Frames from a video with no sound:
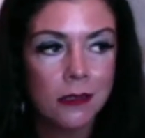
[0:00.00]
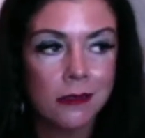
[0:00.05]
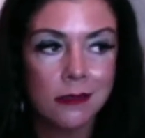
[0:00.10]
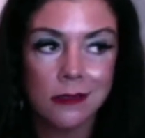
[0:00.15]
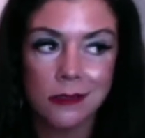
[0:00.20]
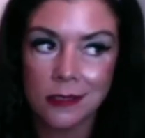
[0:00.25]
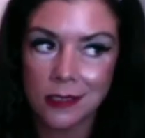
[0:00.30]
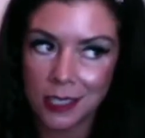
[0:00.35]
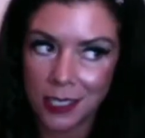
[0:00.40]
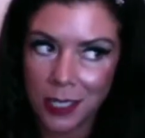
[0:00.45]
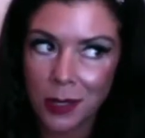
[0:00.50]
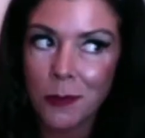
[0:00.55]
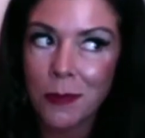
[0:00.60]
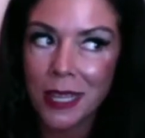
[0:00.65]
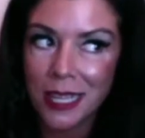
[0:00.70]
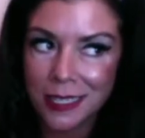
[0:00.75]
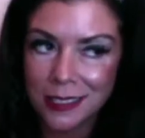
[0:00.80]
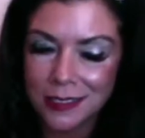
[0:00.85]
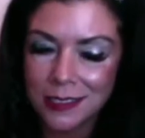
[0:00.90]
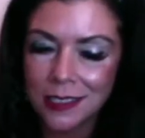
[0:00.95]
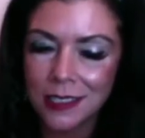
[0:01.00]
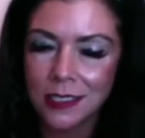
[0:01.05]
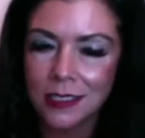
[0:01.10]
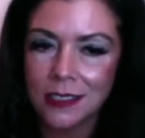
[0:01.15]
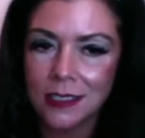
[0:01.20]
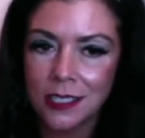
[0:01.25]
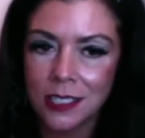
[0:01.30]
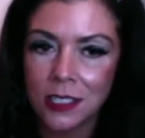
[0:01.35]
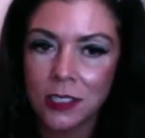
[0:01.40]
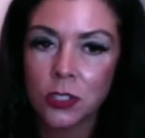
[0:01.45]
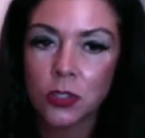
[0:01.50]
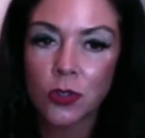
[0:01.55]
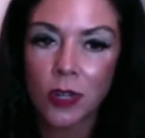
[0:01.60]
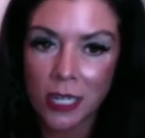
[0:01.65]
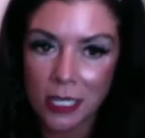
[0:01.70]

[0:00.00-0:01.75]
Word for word: an amazing